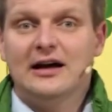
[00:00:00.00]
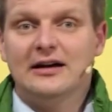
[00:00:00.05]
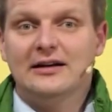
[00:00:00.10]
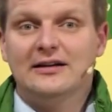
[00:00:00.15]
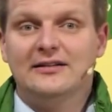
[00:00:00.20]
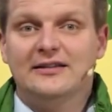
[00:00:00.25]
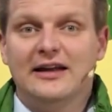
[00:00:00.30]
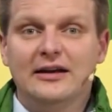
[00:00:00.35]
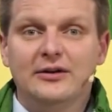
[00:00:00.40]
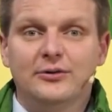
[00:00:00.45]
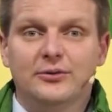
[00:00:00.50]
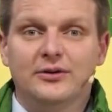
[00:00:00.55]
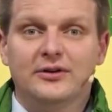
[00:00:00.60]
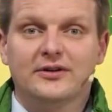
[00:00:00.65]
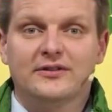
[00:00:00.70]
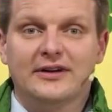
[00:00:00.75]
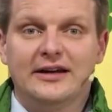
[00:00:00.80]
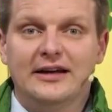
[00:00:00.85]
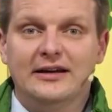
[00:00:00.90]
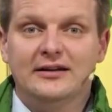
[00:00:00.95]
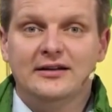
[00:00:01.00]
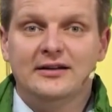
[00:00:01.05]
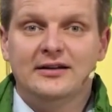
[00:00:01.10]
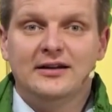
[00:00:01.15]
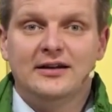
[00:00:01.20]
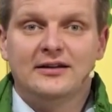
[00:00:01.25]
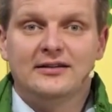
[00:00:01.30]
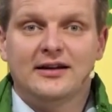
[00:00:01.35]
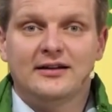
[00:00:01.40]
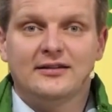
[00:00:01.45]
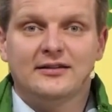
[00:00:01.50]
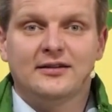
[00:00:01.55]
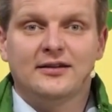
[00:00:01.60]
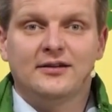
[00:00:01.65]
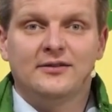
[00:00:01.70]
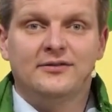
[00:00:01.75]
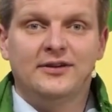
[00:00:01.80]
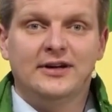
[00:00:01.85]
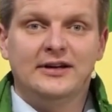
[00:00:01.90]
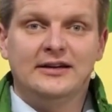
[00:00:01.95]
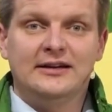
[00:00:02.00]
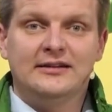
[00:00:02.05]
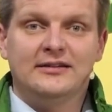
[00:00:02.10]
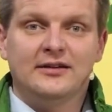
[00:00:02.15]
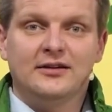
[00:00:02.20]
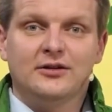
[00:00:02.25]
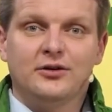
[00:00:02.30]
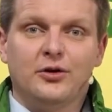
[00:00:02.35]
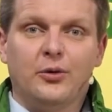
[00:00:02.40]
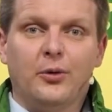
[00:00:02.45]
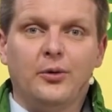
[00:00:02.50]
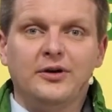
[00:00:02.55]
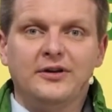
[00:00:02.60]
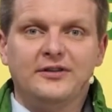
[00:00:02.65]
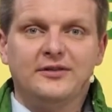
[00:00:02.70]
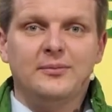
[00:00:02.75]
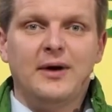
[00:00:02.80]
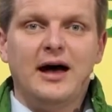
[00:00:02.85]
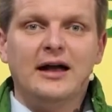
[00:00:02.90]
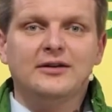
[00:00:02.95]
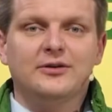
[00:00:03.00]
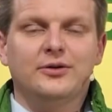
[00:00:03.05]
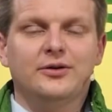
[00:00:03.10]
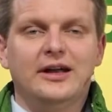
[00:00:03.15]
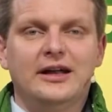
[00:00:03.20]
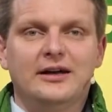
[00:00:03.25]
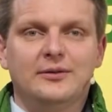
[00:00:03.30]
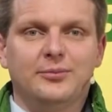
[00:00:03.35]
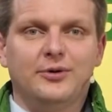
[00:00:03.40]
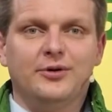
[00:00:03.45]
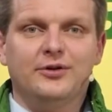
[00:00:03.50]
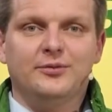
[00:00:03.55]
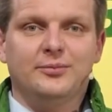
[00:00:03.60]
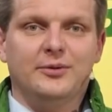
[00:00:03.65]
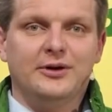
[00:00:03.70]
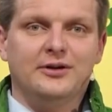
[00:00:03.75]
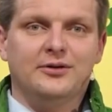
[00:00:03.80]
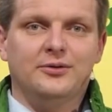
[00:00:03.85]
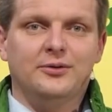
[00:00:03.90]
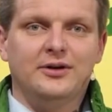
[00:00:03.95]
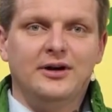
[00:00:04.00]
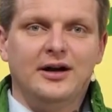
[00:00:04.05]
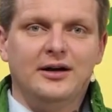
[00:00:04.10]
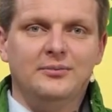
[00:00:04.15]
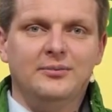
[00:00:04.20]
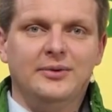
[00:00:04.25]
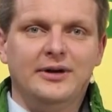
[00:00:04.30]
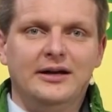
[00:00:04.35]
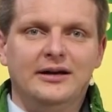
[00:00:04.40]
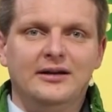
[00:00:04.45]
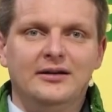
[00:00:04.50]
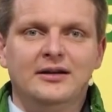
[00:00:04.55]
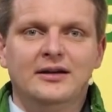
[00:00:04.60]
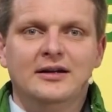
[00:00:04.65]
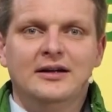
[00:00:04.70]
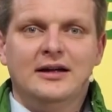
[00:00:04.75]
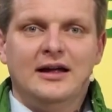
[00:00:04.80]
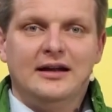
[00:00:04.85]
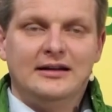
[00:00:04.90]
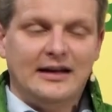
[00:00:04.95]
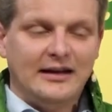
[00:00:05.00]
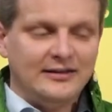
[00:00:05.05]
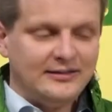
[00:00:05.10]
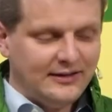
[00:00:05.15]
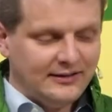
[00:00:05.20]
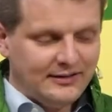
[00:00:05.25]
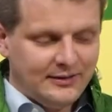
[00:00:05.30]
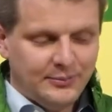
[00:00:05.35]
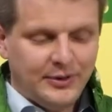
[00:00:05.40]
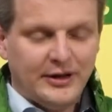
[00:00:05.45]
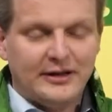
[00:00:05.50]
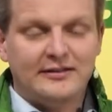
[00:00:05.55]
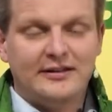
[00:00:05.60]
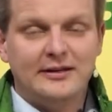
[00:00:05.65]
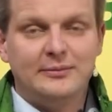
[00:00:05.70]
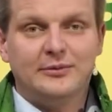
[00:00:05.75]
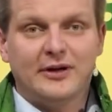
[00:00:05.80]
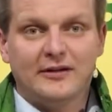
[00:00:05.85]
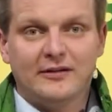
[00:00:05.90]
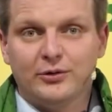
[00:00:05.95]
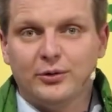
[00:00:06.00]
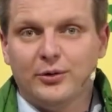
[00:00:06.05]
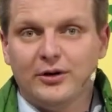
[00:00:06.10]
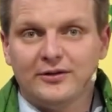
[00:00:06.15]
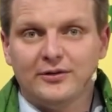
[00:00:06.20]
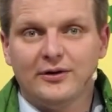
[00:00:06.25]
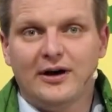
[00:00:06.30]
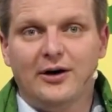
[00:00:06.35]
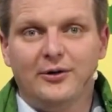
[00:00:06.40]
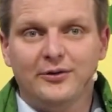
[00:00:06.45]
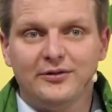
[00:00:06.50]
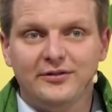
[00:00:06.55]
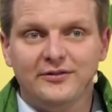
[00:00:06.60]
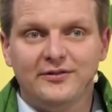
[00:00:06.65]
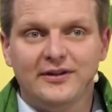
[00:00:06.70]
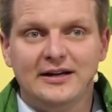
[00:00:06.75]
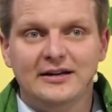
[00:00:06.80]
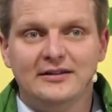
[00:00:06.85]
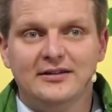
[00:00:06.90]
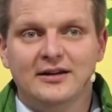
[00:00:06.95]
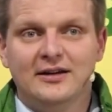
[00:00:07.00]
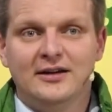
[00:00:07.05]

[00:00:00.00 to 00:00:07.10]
The task controller brings me onto the KRONE Smart Connect box, which is now fitted as standard to all 5th generation BiG